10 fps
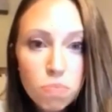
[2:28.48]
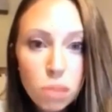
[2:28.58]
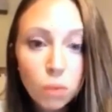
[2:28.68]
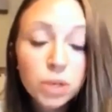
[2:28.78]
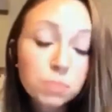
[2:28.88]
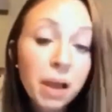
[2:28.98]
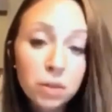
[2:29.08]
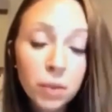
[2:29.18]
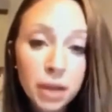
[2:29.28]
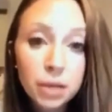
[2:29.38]
Which, by
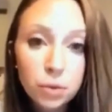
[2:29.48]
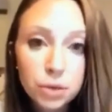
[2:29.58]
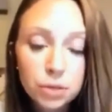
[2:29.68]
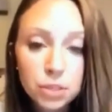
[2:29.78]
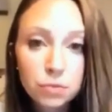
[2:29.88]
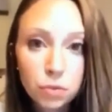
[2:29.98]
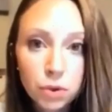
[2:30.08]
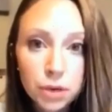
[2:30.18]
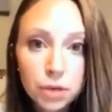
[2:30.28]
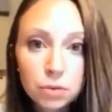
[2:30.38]
the way, I know a nurse in
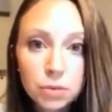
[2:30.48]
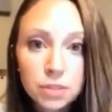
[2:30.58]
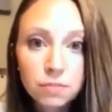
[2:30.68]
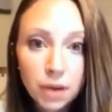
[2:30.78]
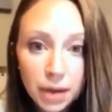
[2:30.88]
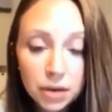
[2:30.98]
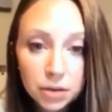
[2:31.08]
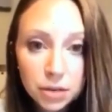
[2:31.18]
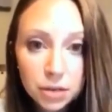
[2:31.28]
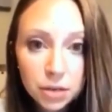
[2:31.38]
Florida who was
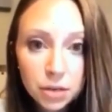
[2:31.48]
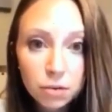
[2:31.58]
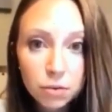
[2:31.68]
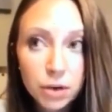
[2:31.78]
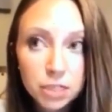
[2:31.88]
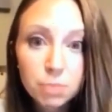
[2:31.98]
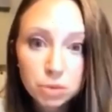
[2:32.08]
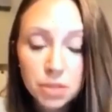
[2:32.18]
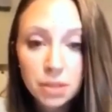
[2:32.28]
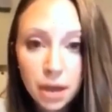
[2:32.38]
fired for
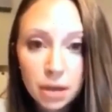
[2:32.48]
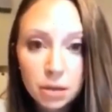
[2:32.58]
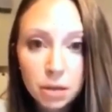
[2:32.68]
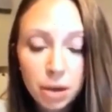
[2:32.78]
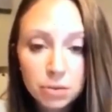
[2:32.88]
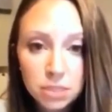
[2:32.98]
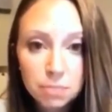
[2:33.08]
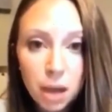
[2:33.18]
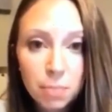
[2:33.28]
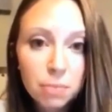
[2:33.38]
exposing that about
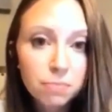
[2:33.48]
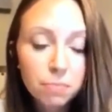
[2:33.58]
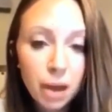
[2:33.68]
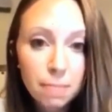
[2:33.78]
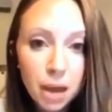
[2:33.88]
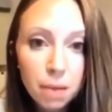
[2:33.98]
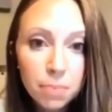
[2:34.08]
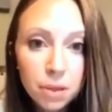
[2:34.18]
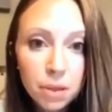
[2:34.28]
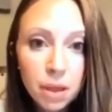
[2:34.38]
CPAP and BiPAP
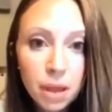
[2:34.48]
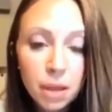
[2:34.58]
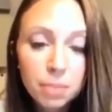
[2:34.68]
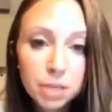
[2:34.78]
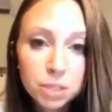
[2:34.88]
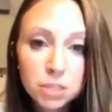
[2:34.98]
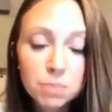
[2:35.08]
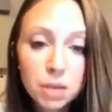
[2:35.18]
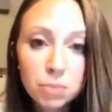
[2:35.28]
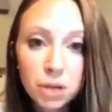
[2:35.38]
and patients
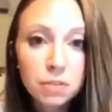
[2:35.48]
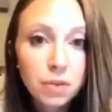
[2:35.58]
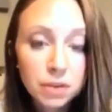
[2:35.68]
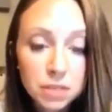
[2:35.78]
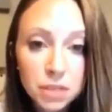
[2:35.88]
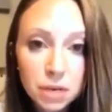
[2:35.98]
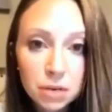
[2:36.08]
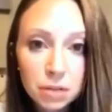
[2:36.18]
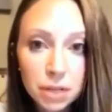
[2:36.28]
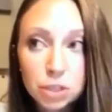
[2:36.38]
being put on the
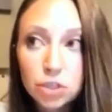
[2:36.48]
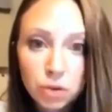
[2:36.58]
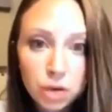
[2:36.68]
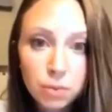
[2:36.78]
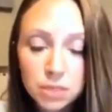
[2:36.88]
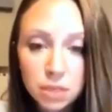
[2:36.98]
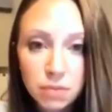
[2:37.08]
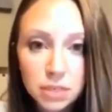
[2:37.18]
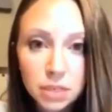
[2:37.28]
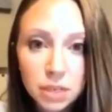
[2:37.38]
ventilator, like straight away to the
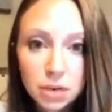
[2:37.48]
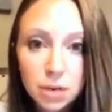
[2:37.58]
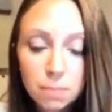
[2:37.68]
ventilator,